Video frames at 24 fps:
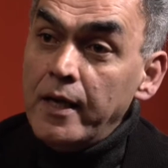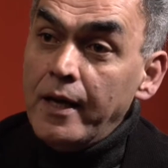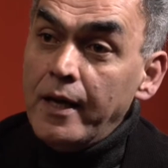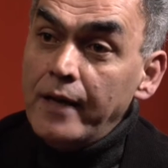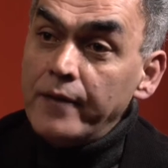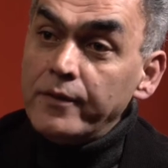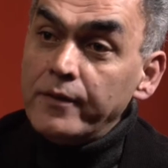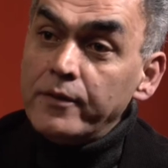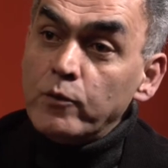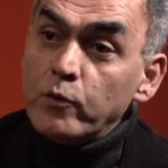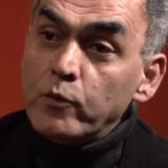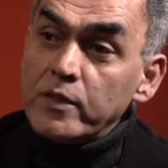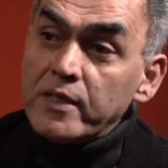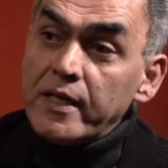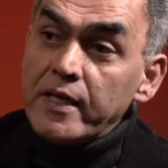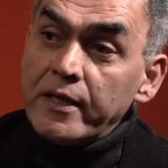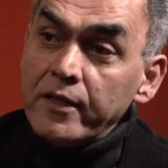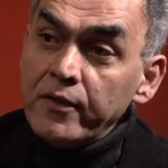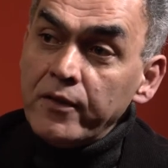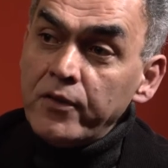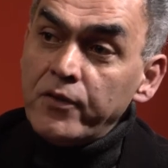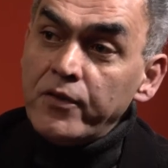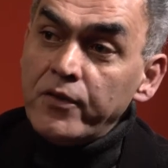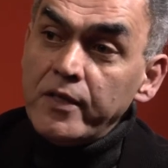And there was
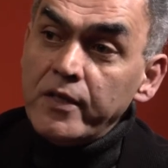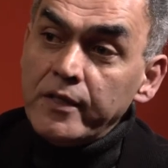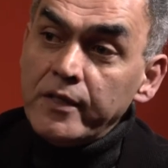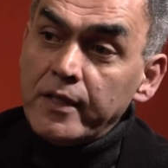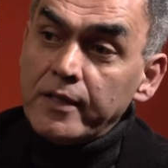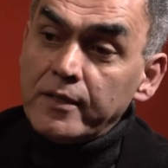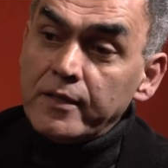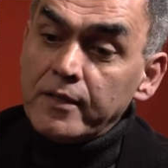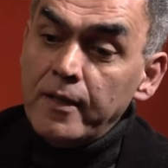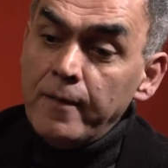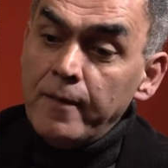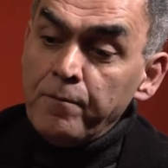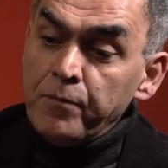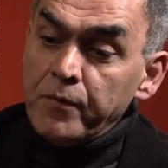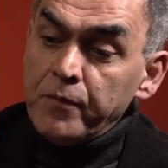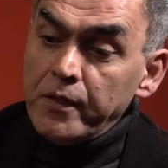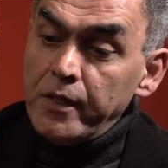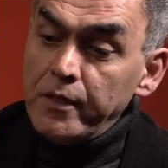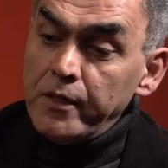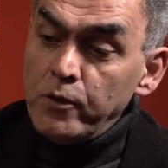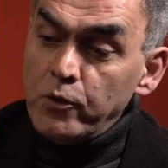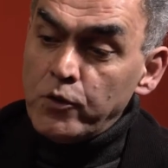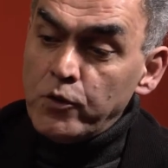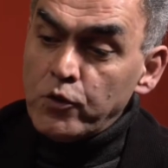another thing that
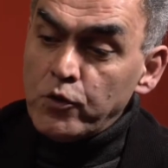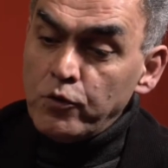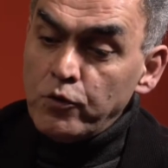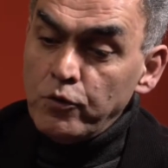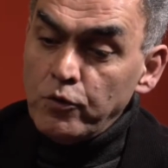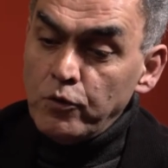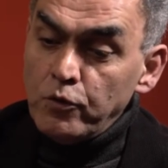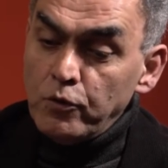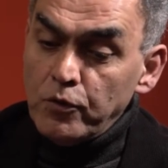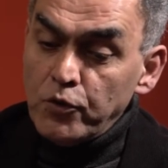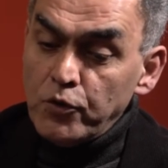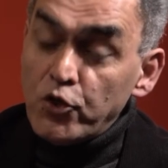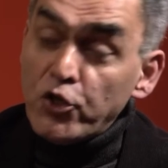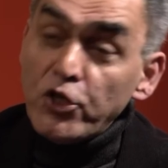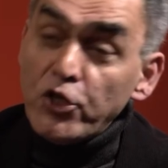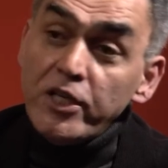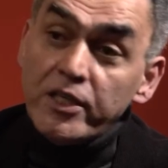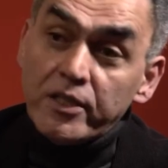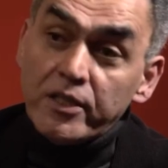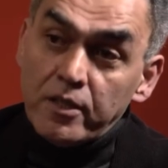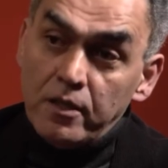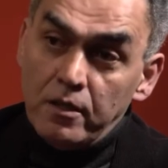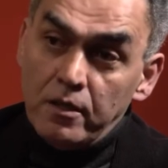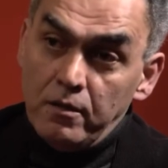they used to
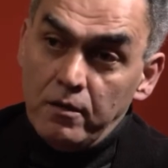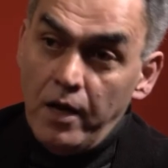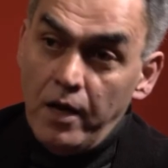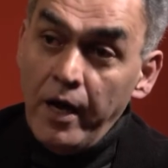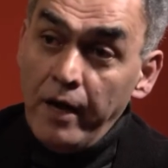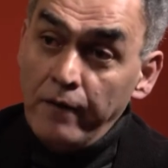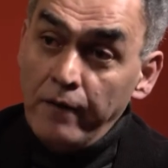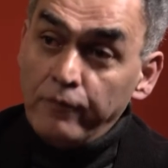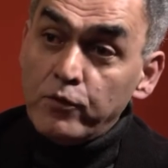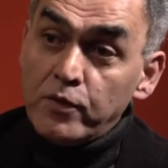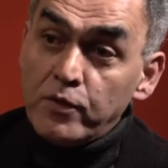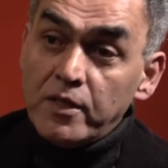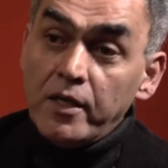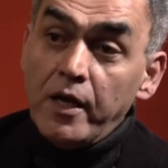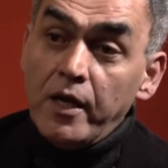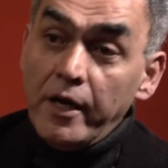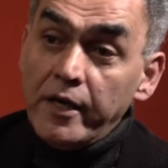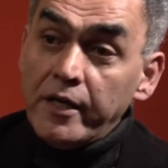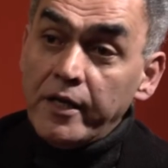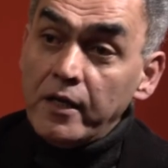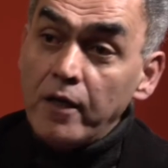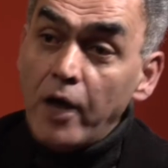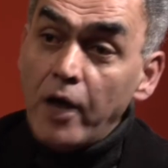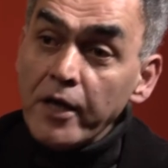cheat. I have to say, I
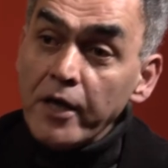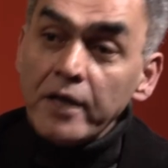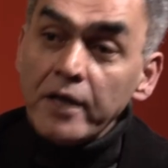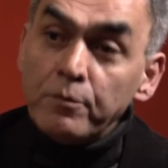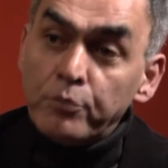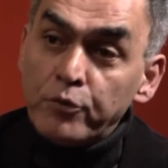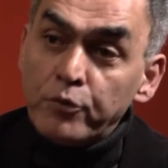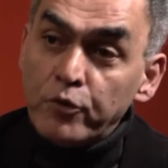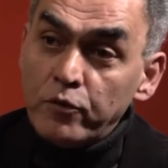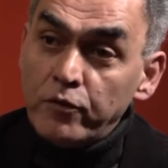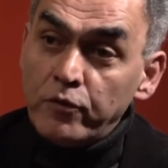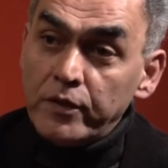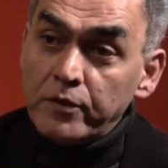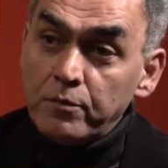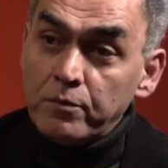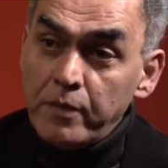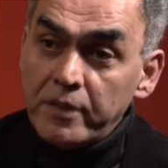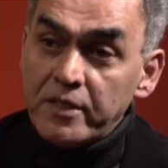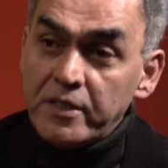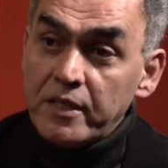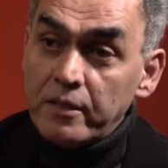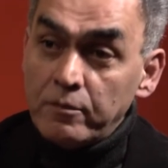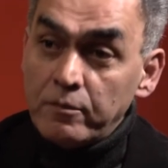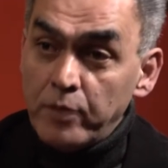can I can prove it
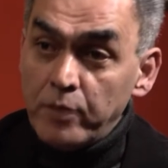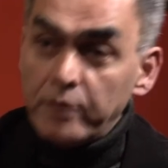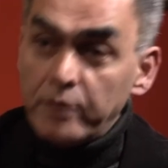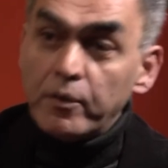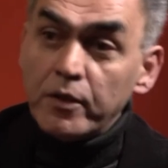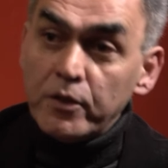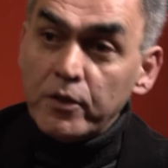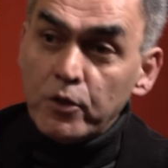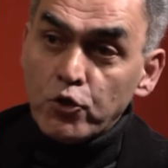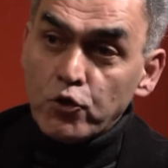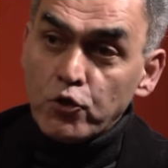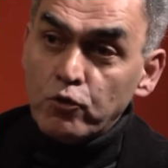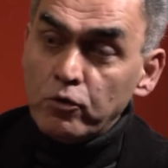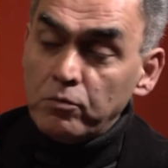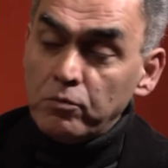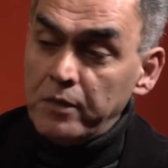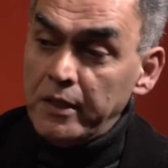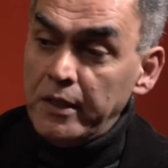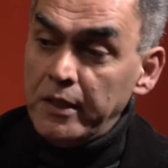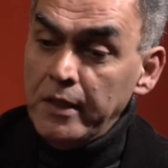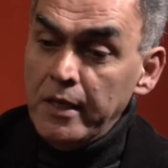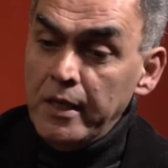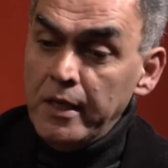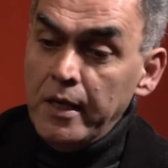myself. My brother showed
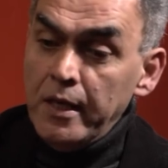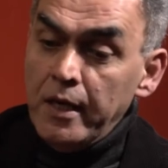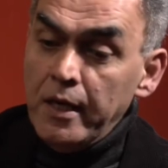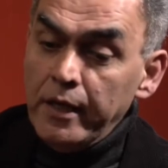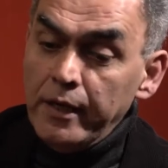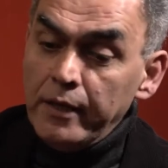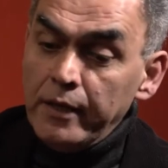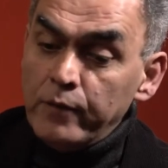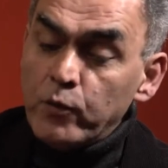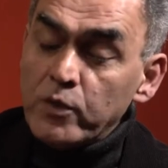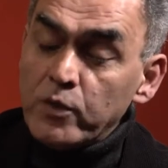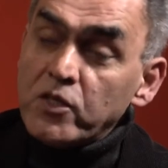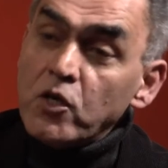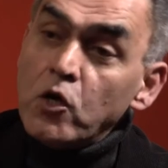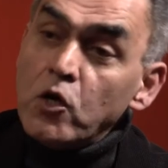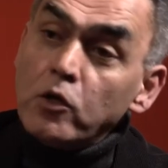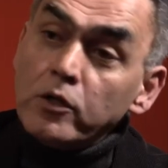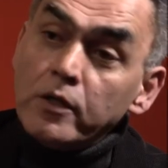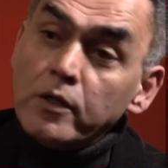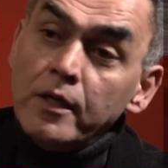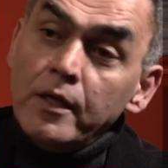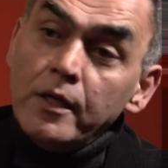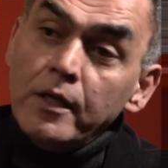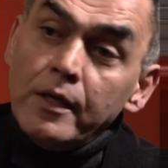me. It was
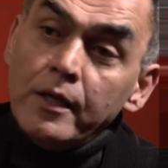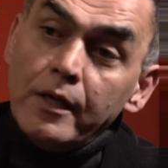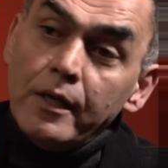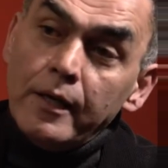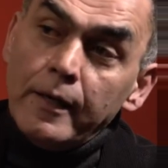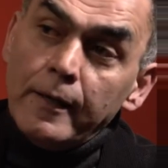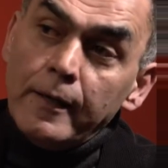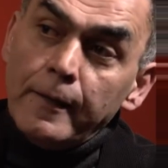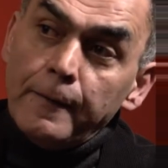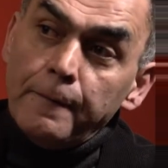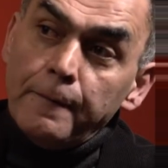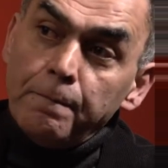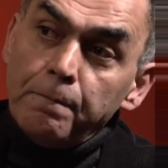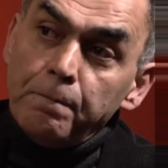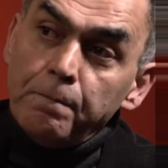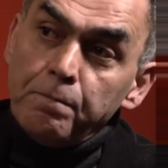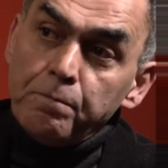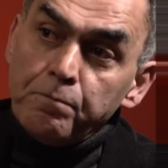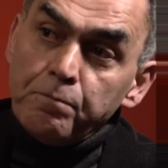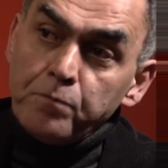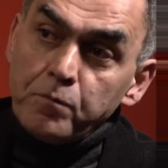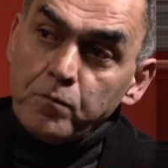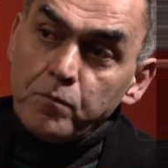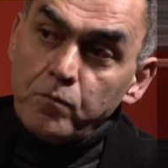called um,